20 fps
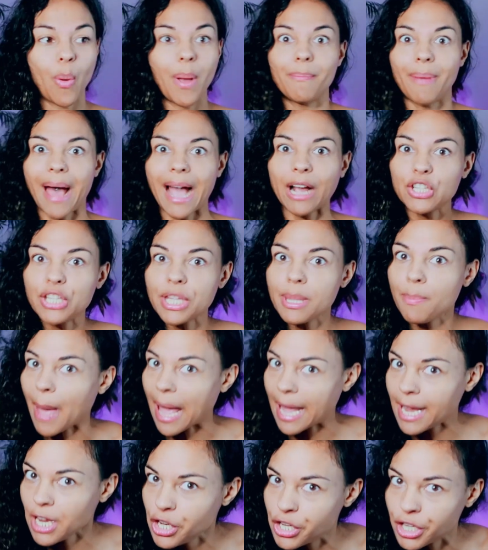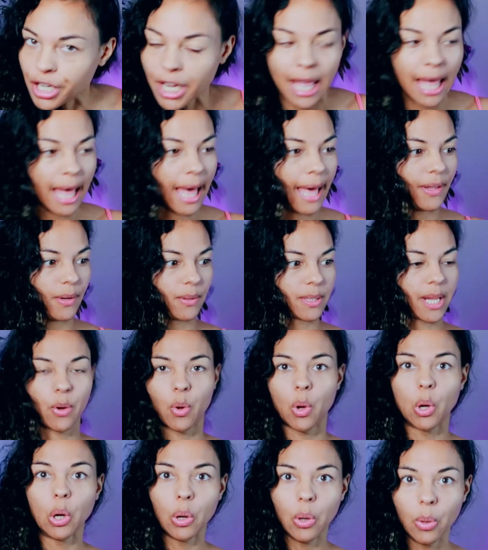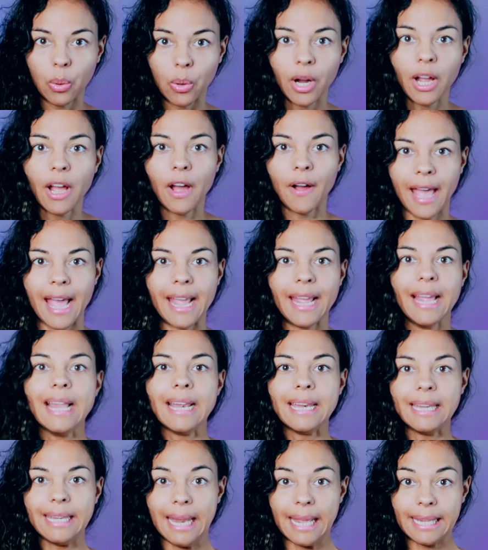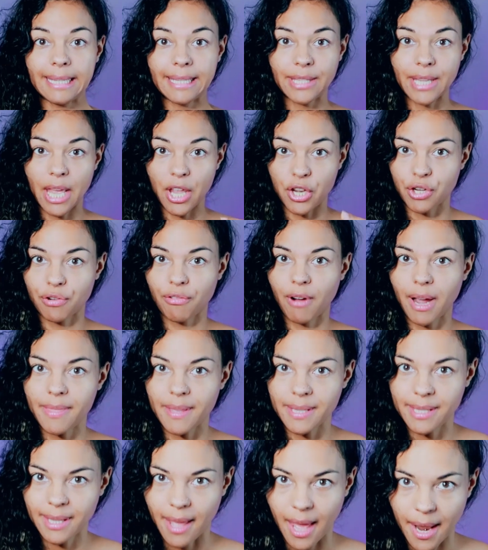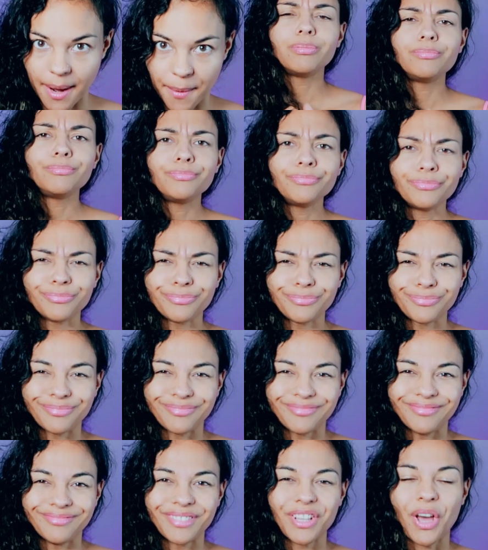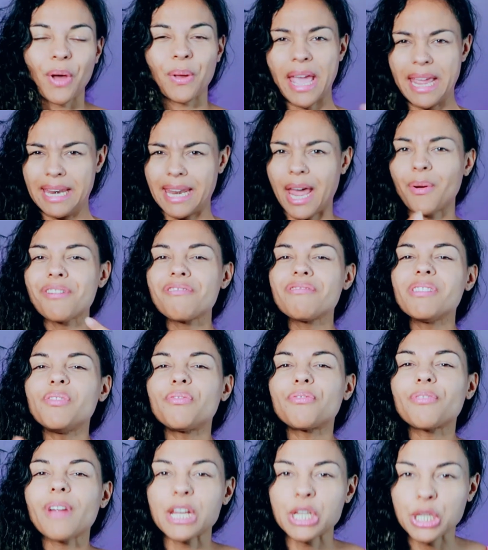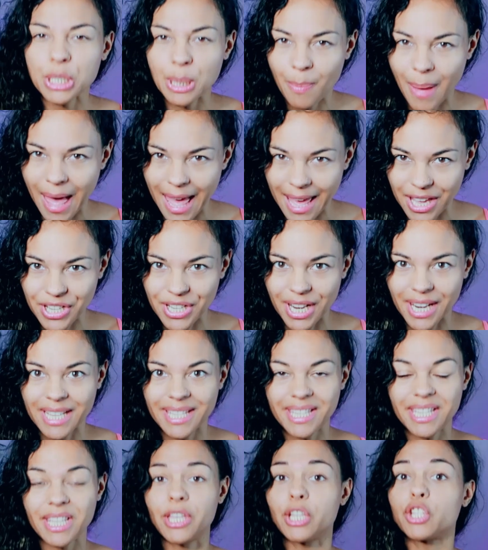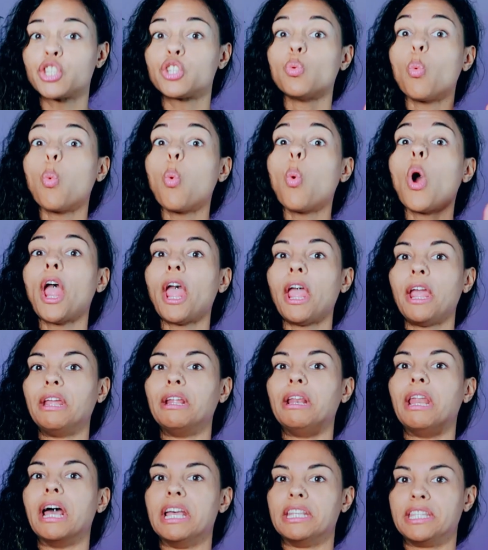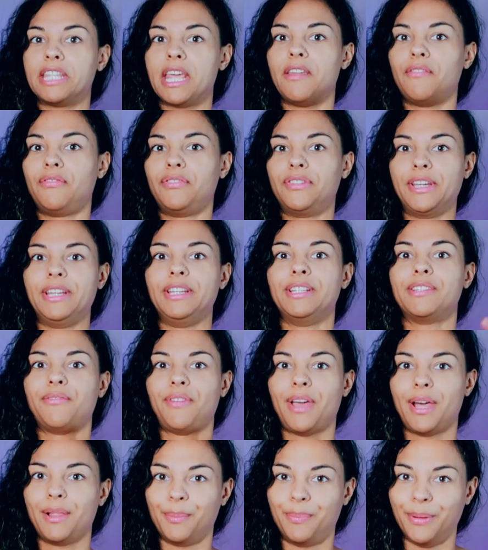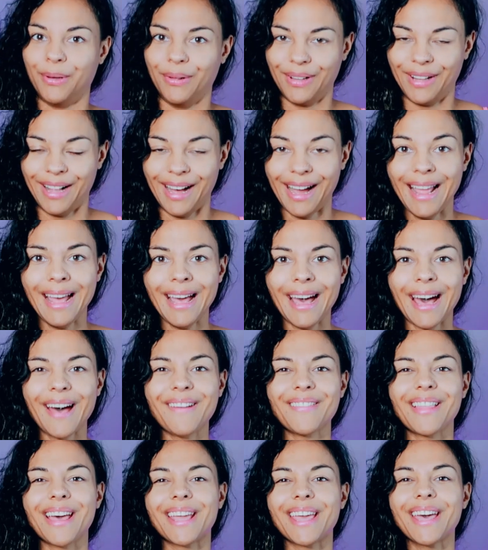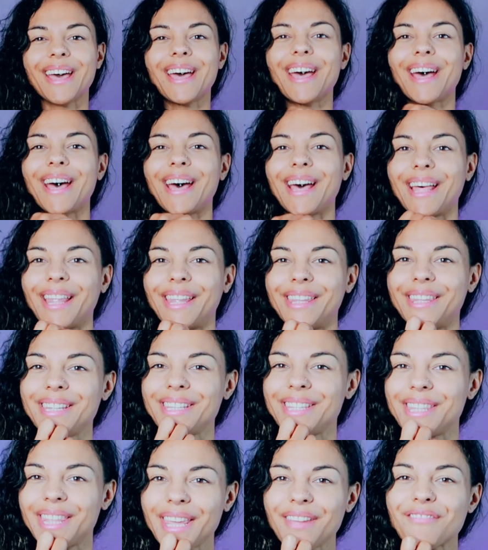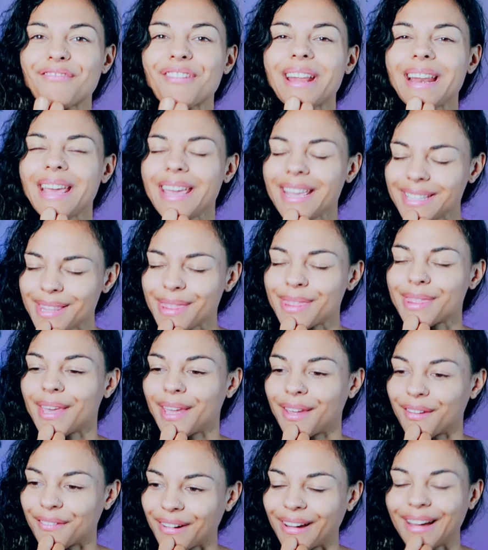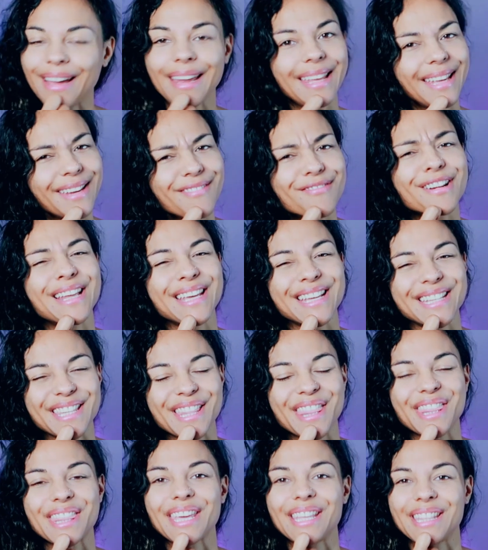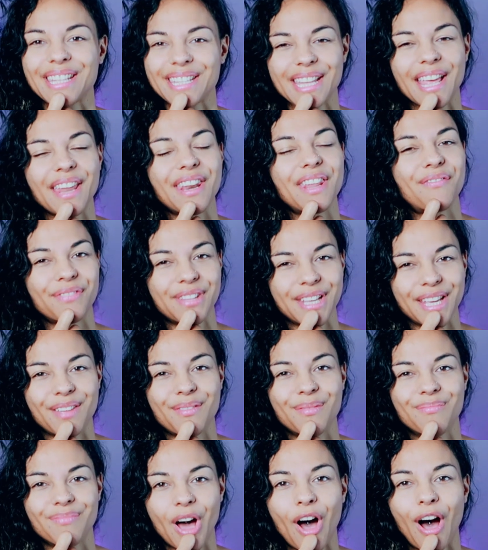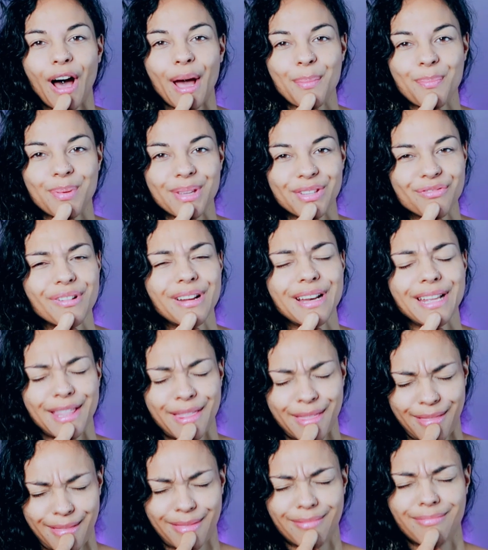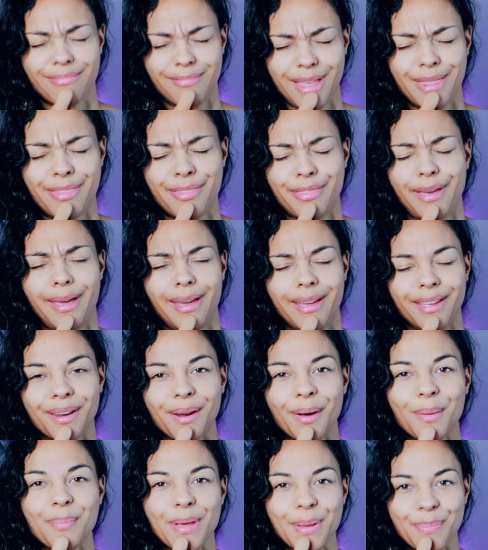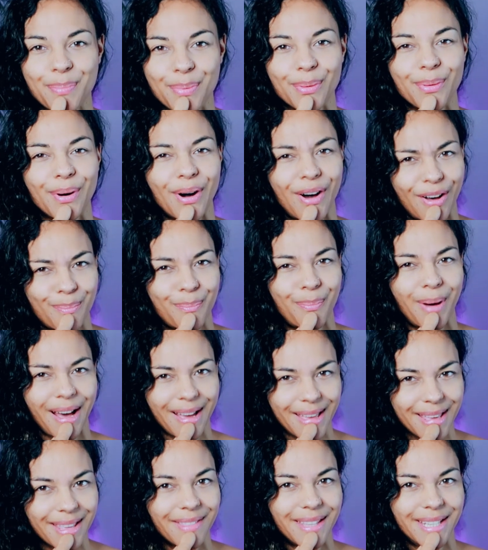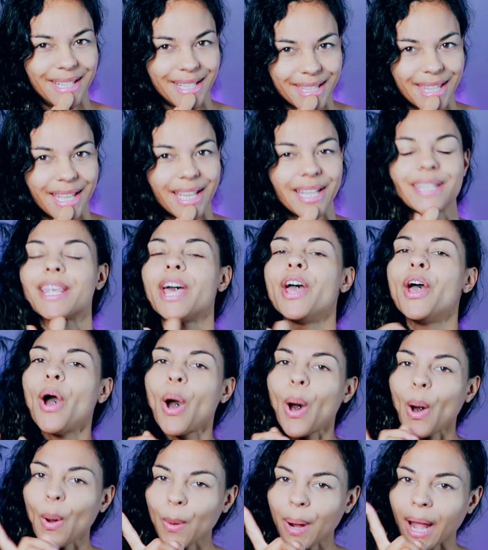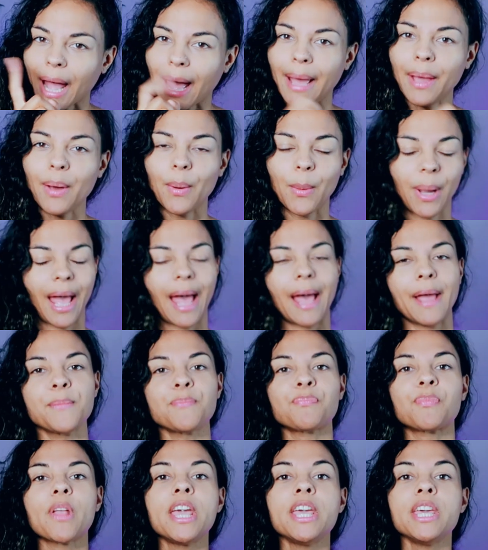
went back onto the page and then I was like, whew, okay, let's uh, try this again. Hmm, okay, now I refresh the page and I see there's way less N F Ts available. I'm like, ah, this thing really is a thing, right? It really is a thing, this N F T hype is really a thing, you know, people are buying these things. Okay, okay.